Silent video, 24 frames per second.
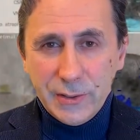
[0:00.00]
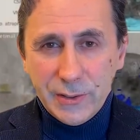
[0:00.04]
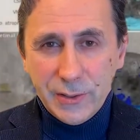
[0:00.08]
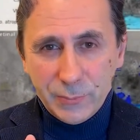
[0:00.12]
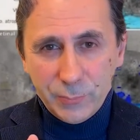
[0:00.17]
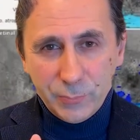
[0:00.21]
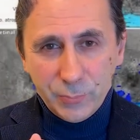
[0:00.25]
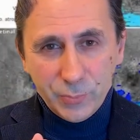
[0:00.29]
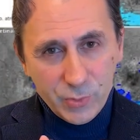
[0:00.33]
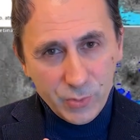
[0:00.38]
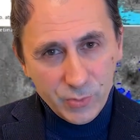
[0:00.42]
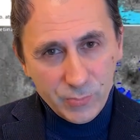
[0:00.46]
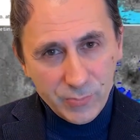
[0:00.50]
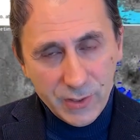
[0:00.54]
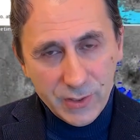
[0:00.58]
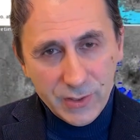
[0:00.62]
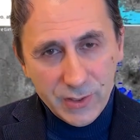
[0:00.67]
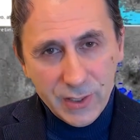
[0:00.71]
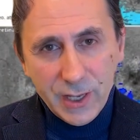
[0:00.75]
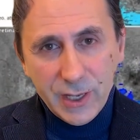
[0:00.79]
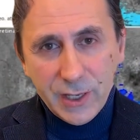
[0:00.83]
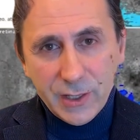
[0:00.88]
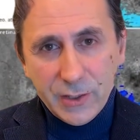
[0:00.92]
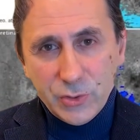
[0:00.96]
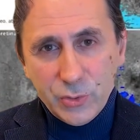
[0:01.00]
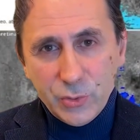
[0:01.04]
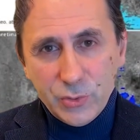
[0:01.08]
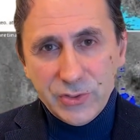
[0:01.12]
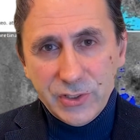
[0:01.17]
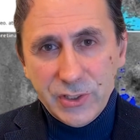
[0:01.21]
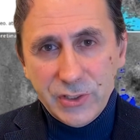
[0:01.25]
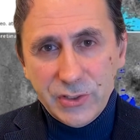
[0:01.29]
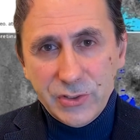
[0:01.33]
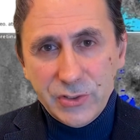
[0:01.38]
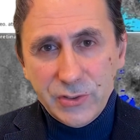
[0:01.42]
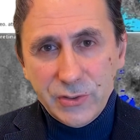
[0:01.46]
improving
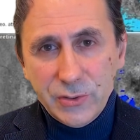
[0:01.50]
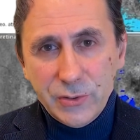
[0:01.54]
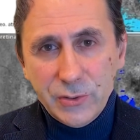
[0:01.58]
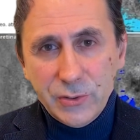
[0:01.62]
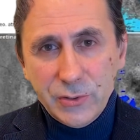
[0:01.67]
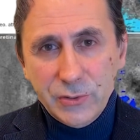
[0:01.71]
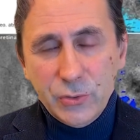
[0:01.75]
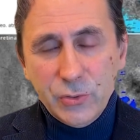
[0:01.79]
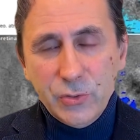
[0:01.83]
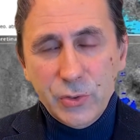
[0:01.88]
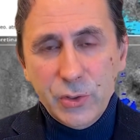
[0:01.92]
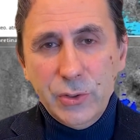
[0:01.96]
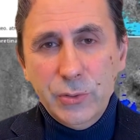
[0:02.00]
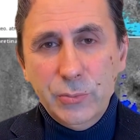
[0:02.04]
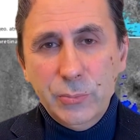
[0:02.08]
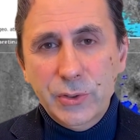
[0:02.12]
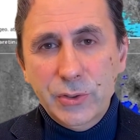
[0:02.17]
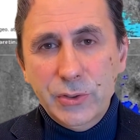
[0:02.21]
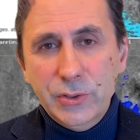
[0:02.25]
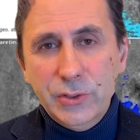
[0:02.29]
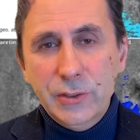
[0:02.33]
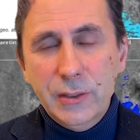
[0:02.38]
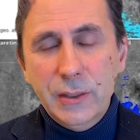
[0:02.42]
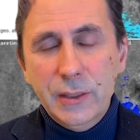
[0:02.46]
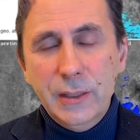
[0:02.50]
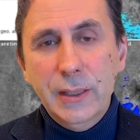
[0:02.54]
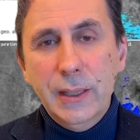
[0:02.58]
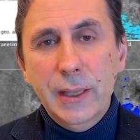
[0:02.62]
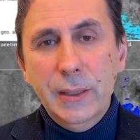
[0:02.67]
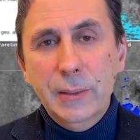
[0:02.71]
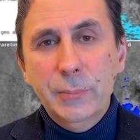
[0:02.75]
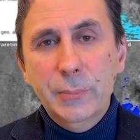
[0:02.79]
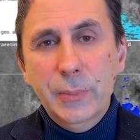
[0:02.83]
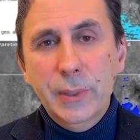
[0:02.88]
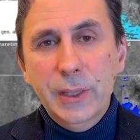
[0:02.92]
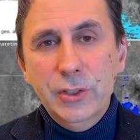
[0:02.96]
diagnoses, treatments,
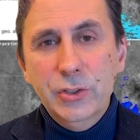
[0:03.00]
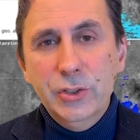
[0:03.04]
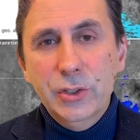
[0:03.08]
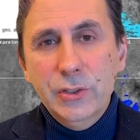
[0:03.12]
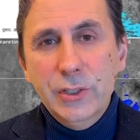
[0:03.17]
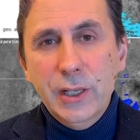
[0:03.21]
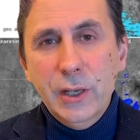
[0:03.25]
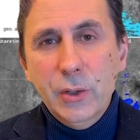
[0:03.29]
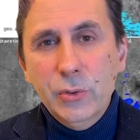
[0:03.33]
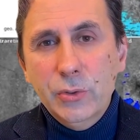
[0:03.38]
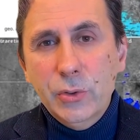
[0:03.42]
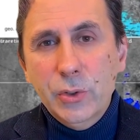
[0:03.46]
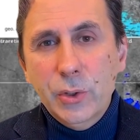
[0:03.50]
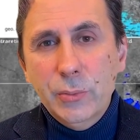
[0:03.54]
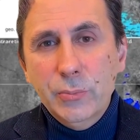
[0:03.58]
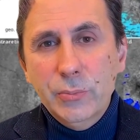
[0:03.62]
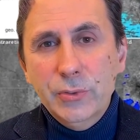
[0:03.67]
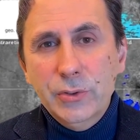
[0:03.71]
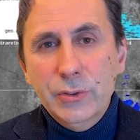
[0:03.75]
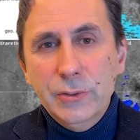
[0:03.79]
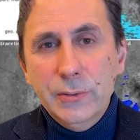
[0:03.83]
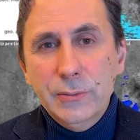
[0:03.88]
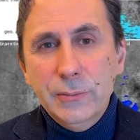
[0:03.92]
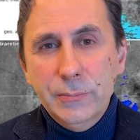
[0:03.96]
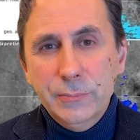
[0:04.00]
and patient outcomes.